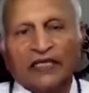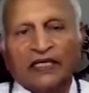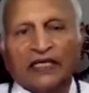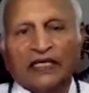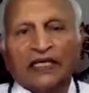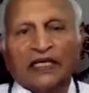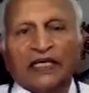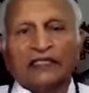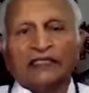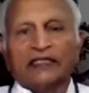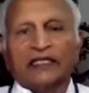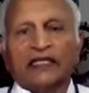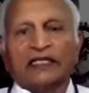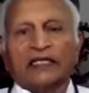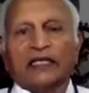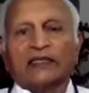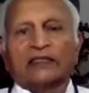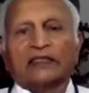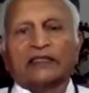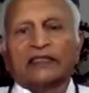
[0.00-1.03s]
And there
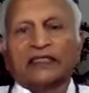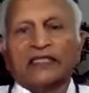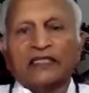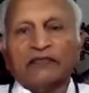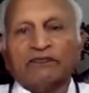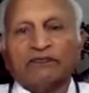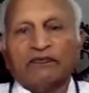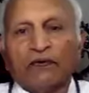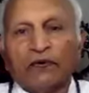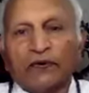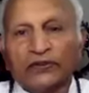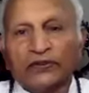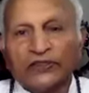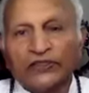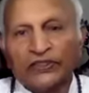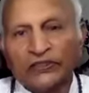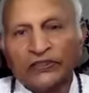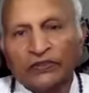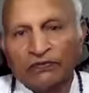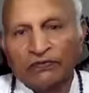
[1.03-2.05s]
are three
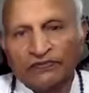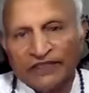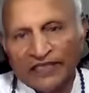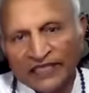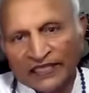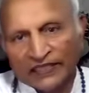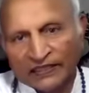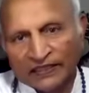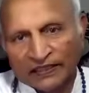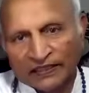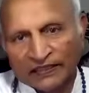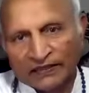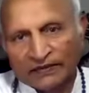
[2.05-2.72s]
forces of nature